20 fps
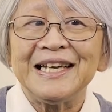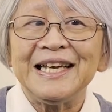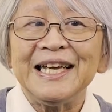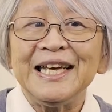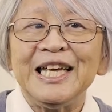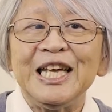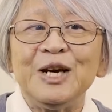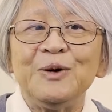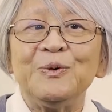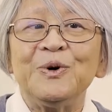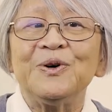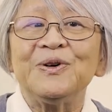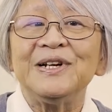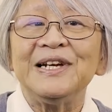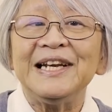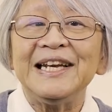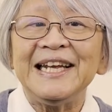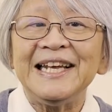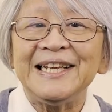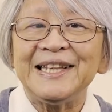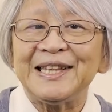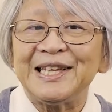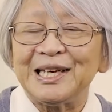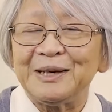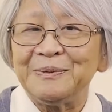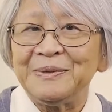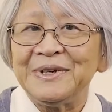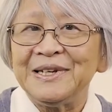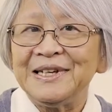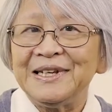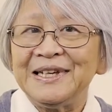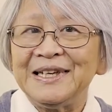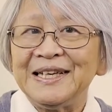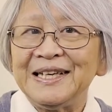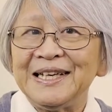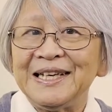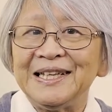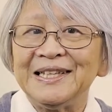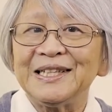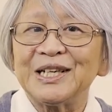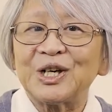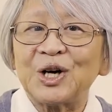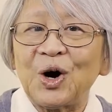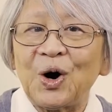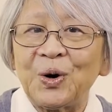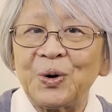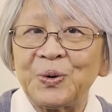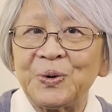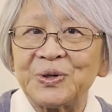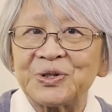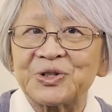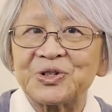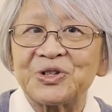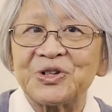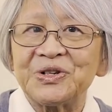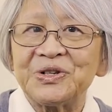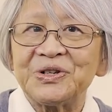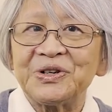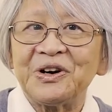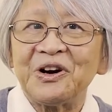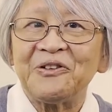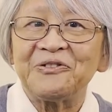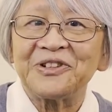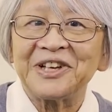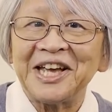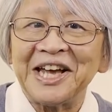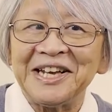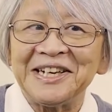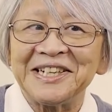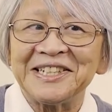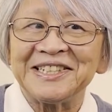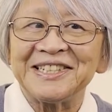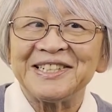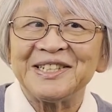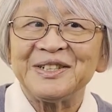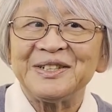He will lead them in the conquest of Canaan.